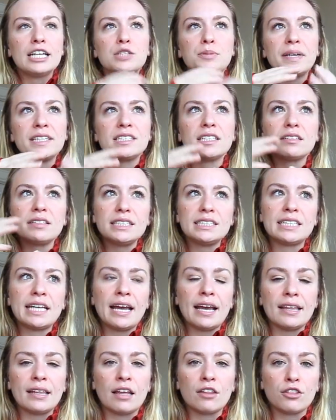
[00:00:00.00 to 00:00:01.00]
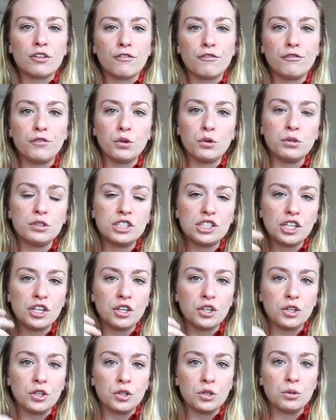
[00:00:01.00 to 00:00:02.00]
He's basically saying that the foods that
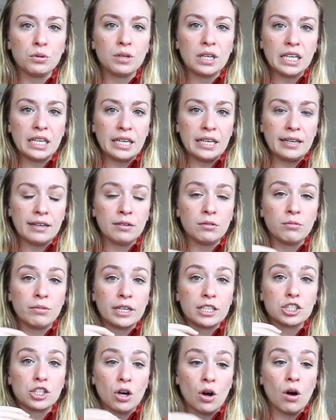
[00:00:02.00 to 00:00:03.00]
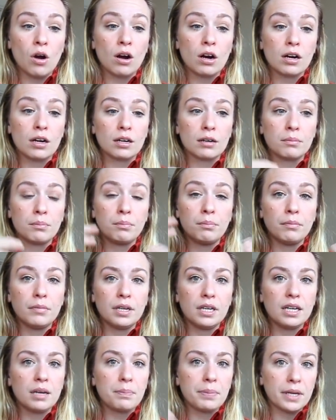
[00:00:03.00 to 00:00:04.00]
you eat, which are
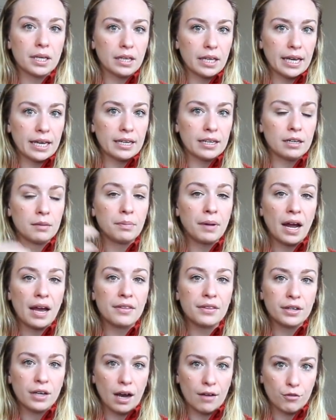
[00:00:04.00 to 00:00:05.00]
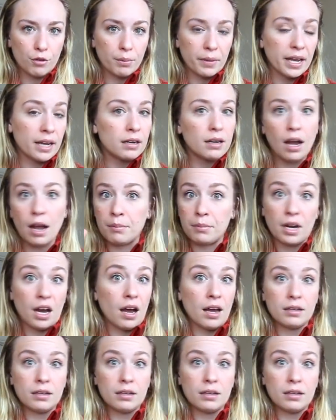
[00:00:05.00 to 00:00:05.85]
manipulated by the government, I'm